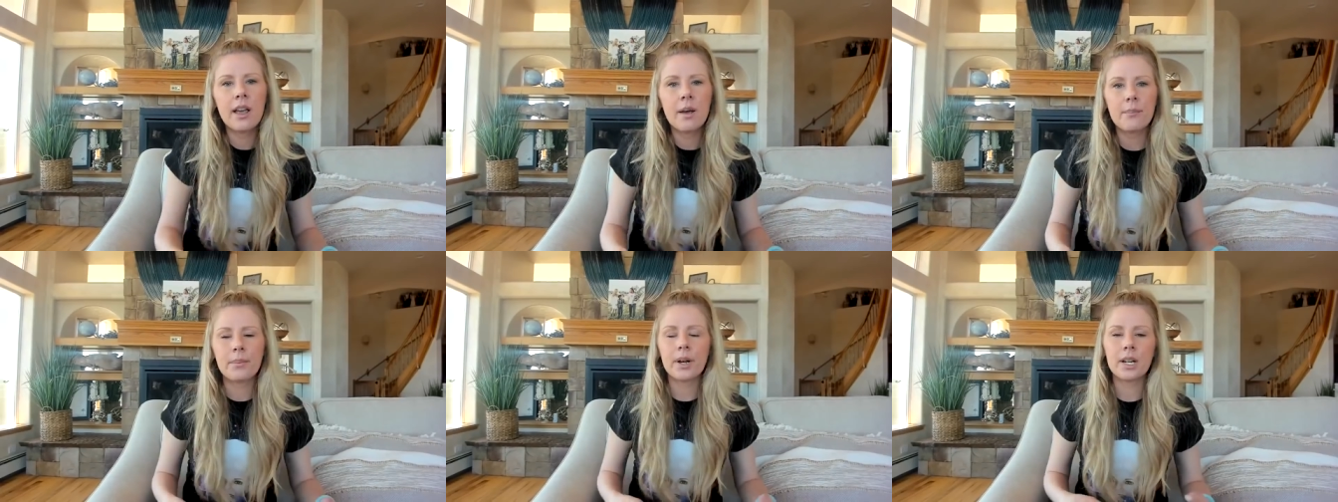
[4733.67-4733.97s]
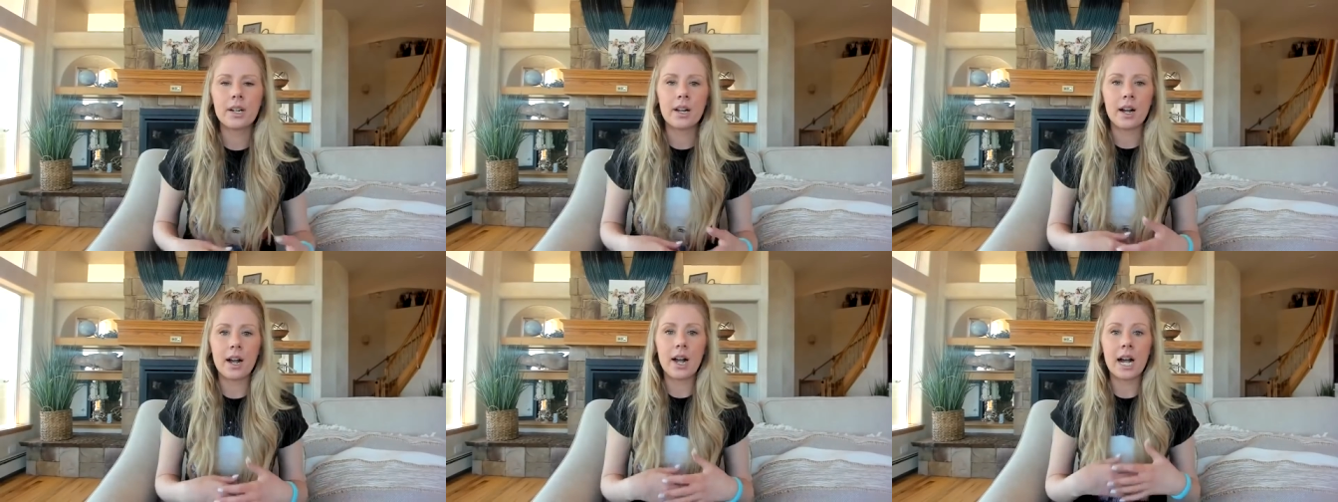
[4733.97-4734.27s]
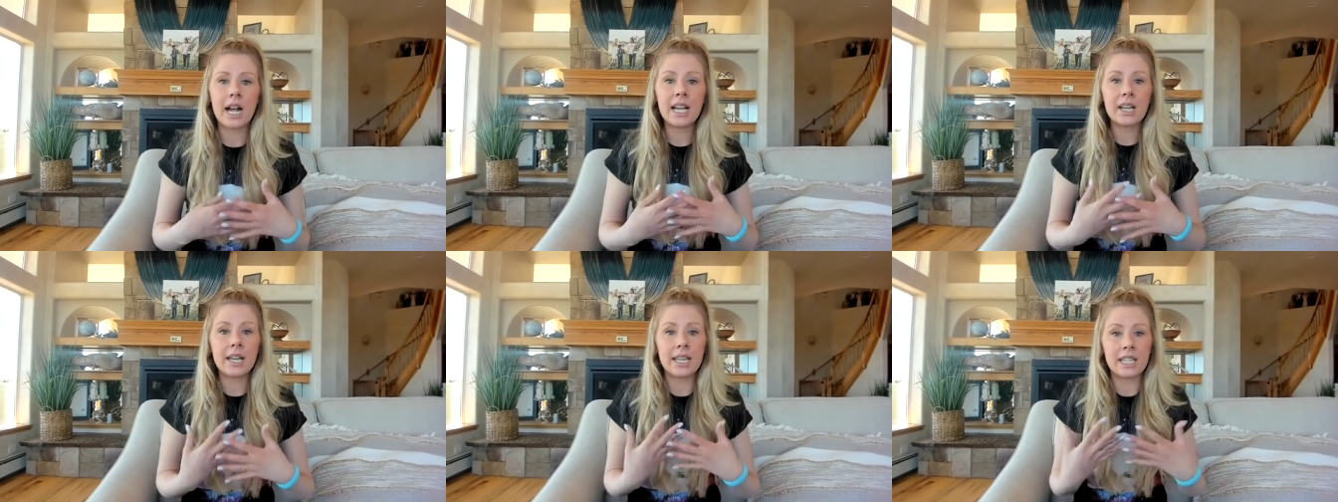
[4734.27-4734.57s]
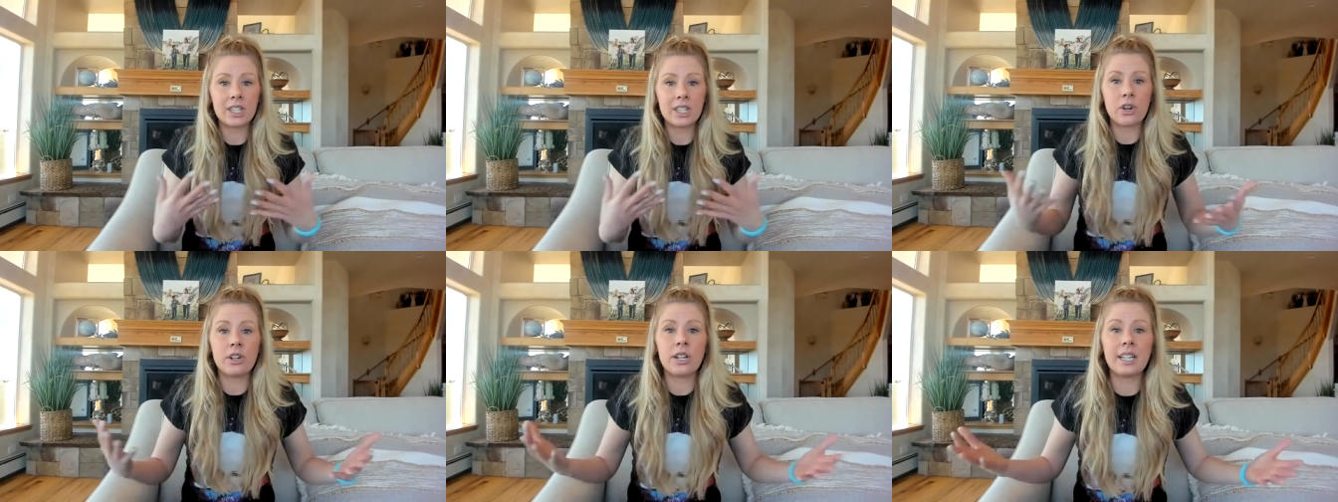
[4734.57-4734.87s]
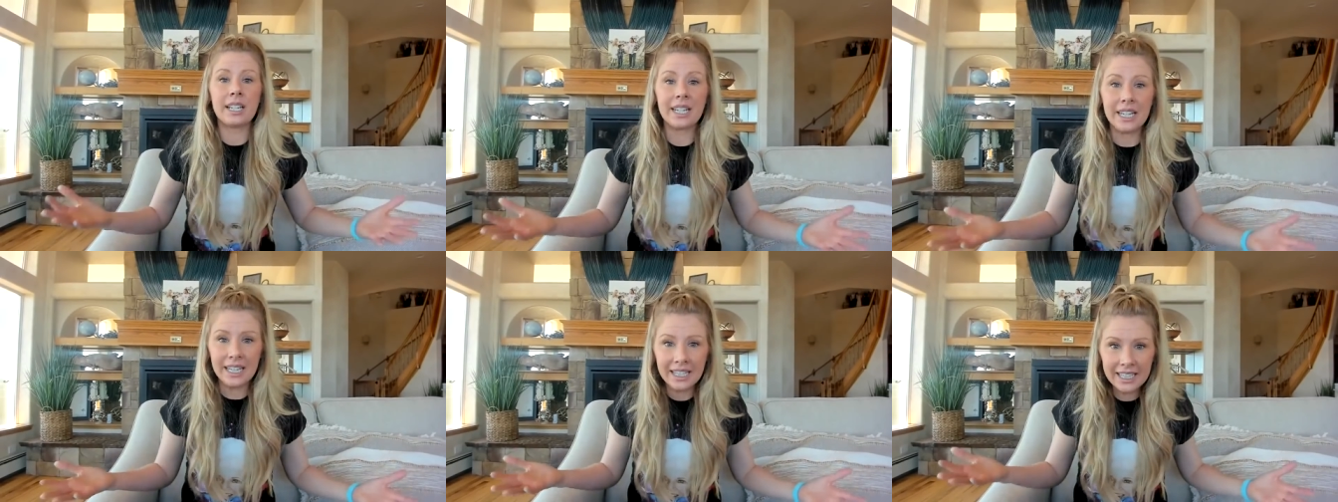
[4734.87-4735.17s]
but I started
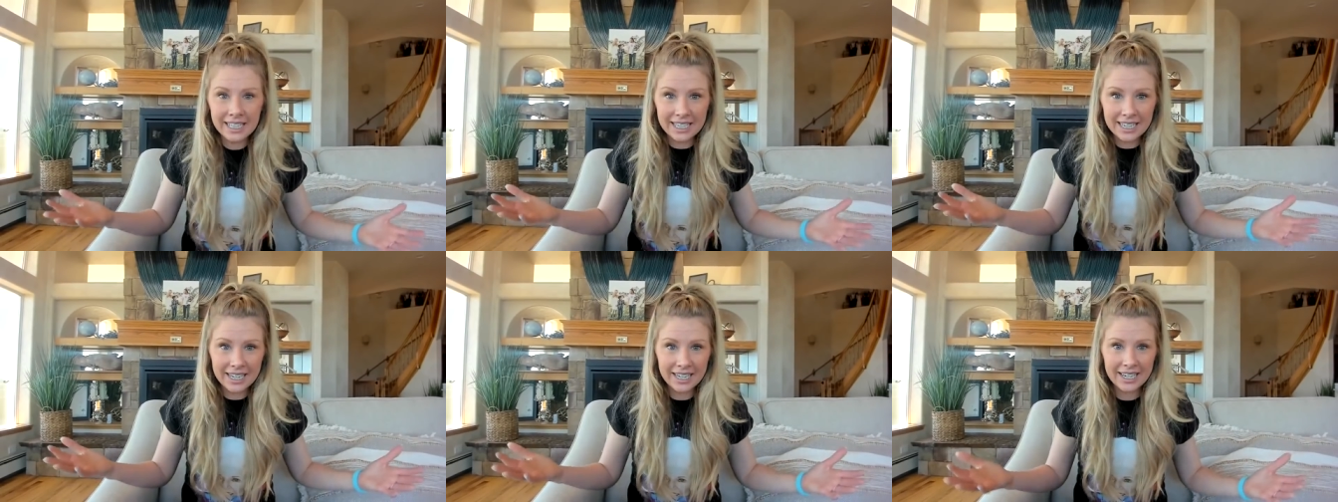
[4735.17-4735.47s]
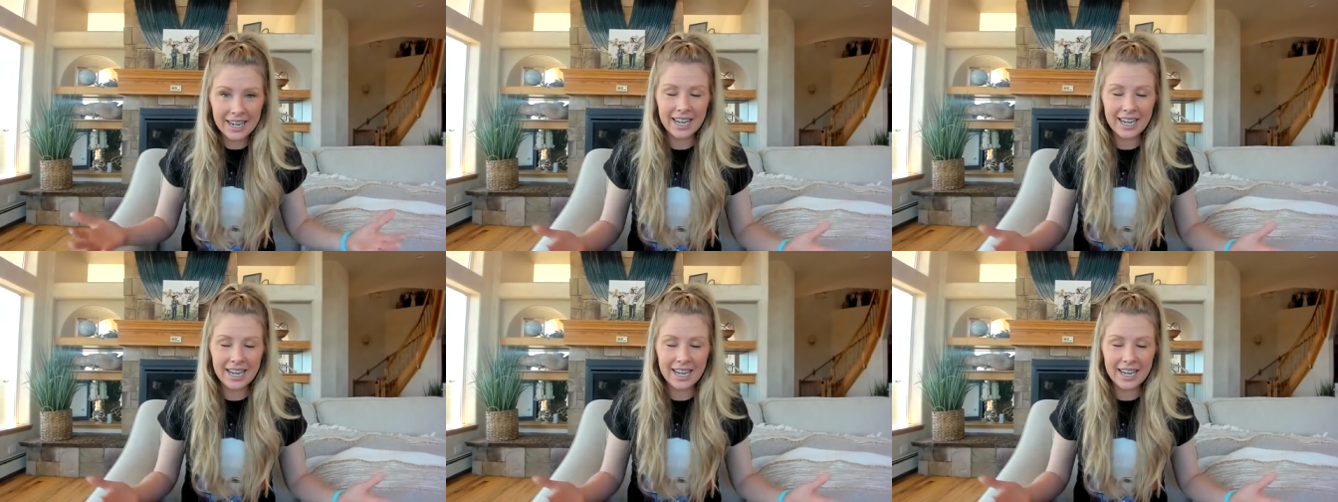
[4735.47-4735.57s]
healing it.